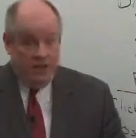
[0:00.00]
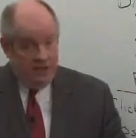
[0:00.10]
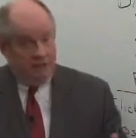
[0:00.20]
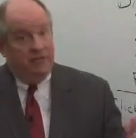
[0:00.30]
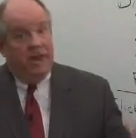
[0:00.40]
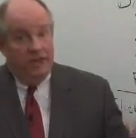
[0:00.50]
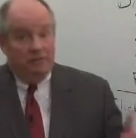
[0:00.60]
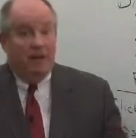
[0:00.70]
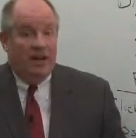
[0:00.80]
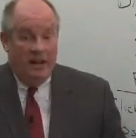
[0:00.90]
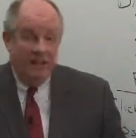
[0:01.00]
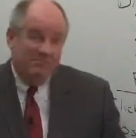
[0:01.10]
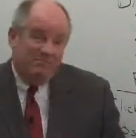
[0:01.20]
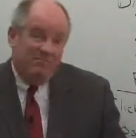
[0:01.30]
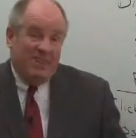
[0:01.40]
and dividing
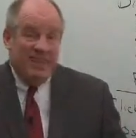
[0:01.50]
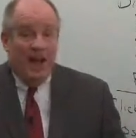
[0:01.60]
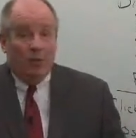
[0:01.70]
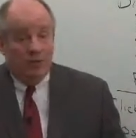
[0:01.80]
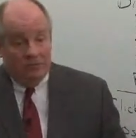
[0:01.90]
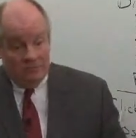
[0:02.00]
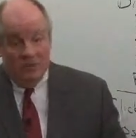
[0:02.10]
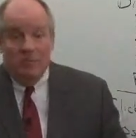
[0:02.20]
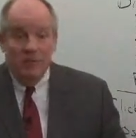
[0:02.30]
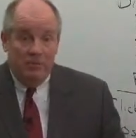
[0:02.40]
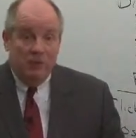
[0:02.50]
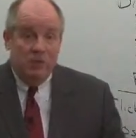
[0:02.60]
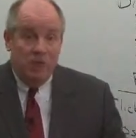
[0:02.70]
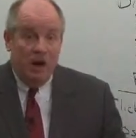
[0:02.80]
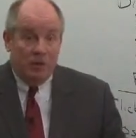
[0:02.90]
by an hour or maybe
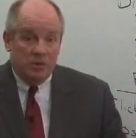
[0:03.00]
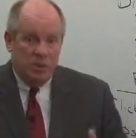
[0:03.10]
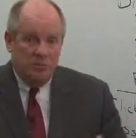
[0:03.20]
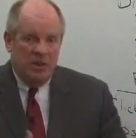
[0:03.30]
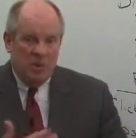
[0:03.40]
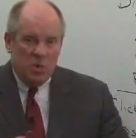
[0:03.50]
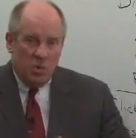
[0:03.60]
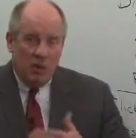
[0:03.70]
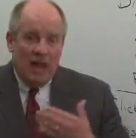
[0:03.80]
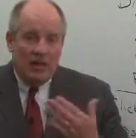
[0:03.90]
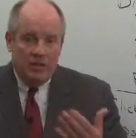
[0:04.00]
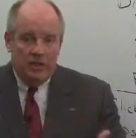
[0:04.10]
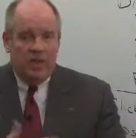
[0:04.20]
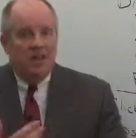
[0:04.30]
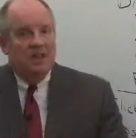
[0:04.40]
two hours, which would be a normal outage.